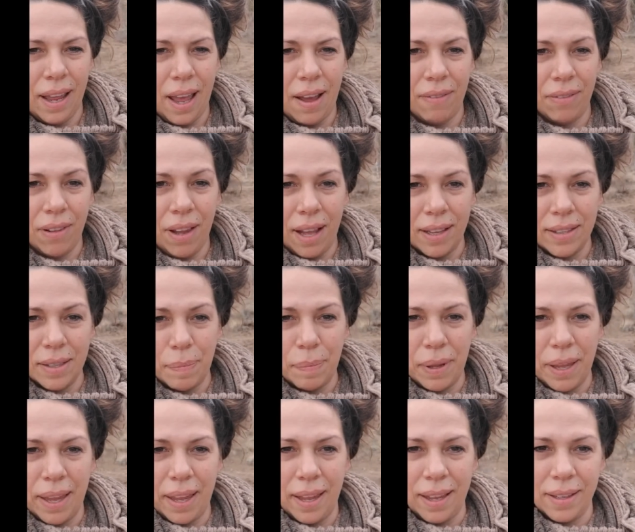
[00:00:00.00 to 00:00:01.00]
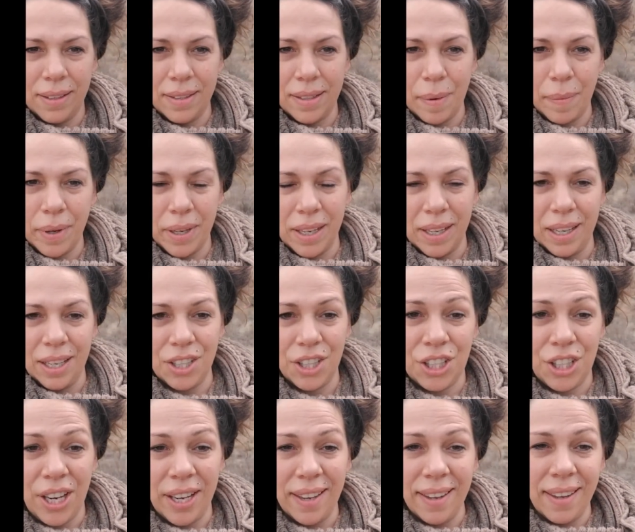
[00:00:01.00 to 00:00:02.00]
I have lots of plans. I'm gonna get
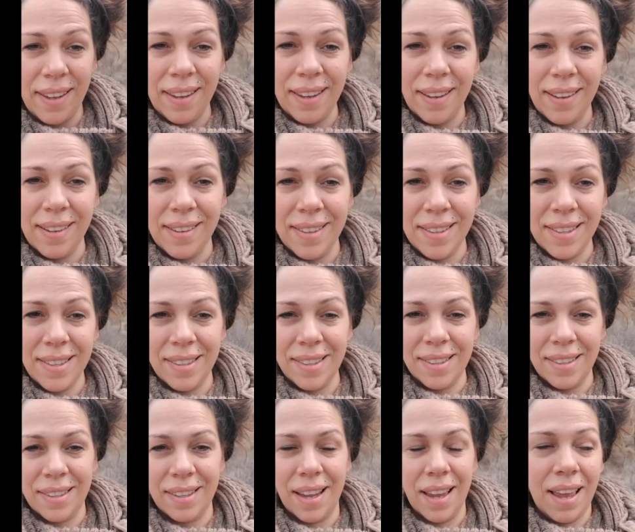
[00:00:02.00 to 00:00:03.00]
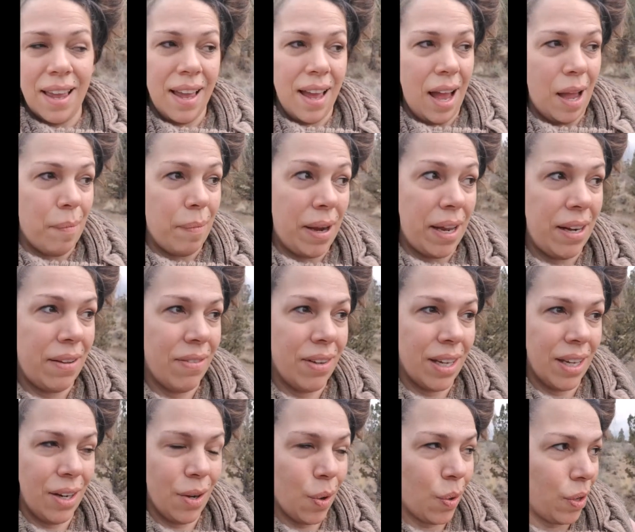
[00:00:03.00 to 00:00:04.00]
chickens. I might even
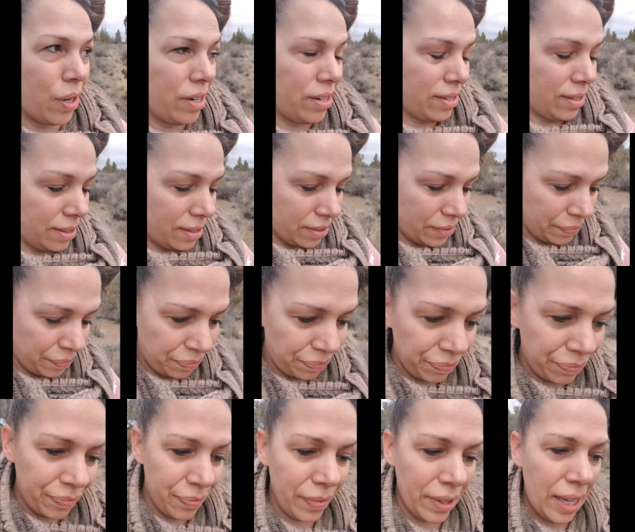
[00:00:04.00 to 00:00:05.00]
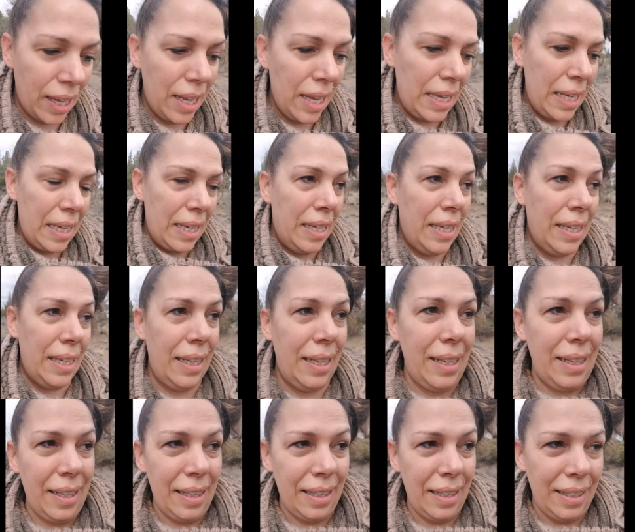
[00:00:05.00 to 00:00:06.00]
get a horse.
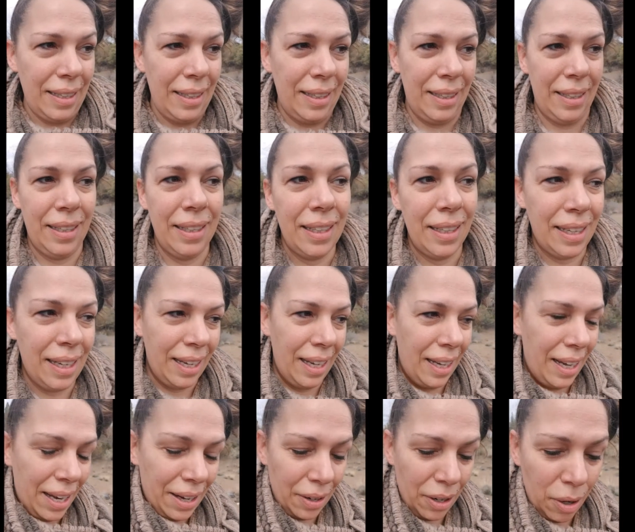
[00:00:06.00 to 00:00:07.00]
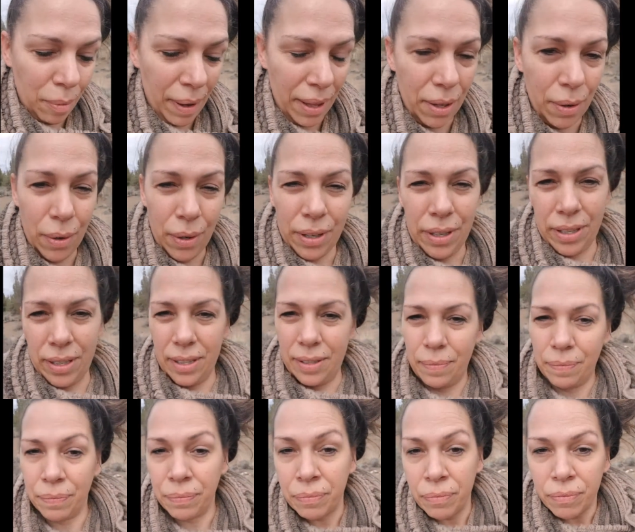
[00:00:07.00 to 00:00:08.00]
I don't know about the horse,
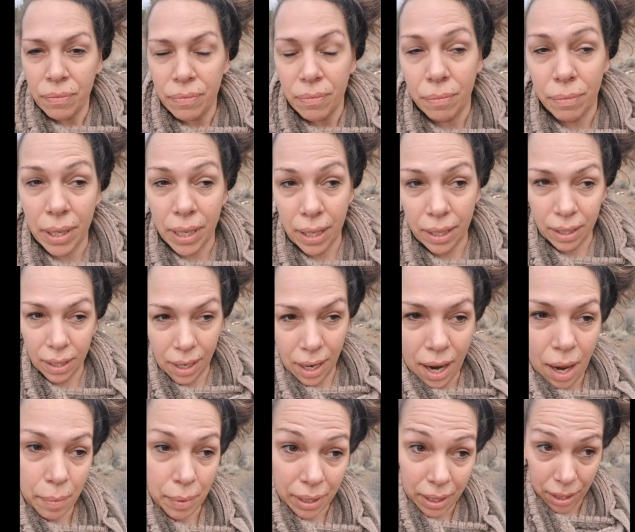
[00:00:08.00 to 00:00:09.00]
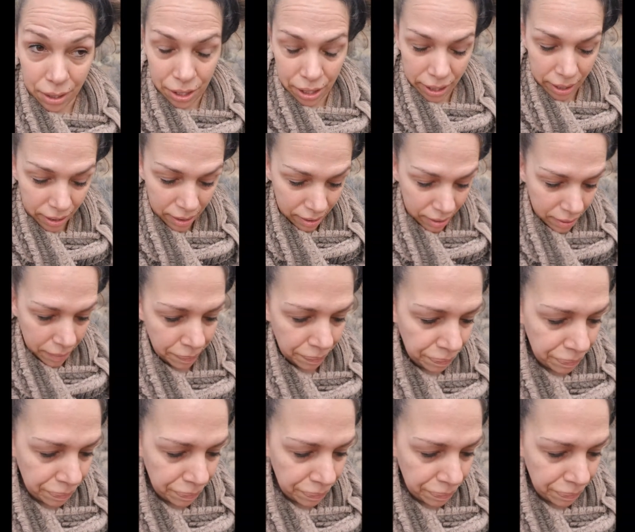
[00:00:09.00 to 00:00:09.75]
but I'm getting chickens.